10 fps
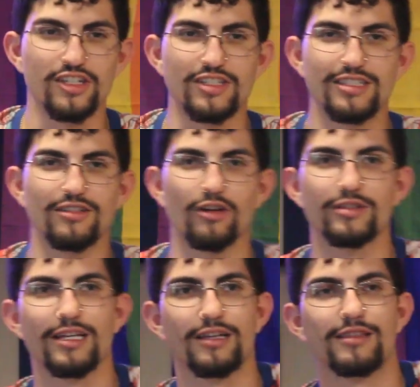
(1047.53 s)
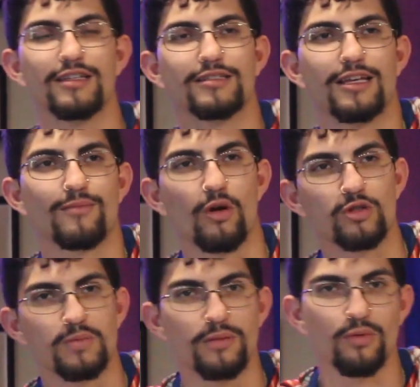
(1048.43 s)
just, it's like things that
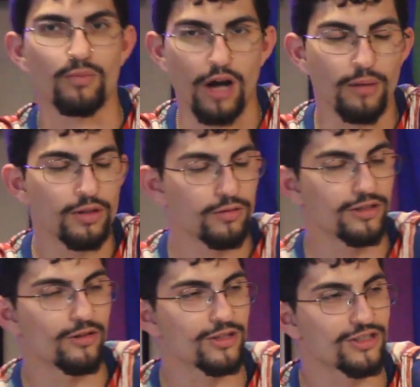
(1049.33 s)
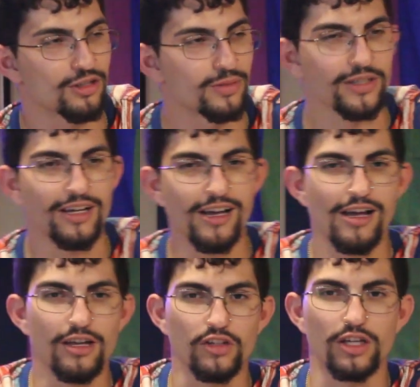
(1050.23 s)
most people probably would notice too, but
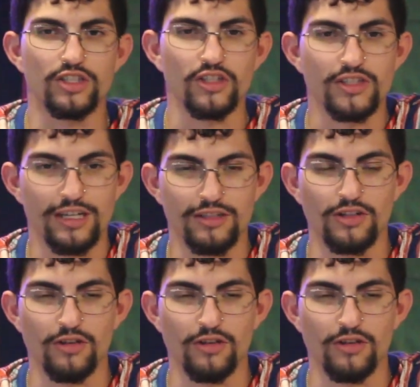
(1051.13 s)
it's just like,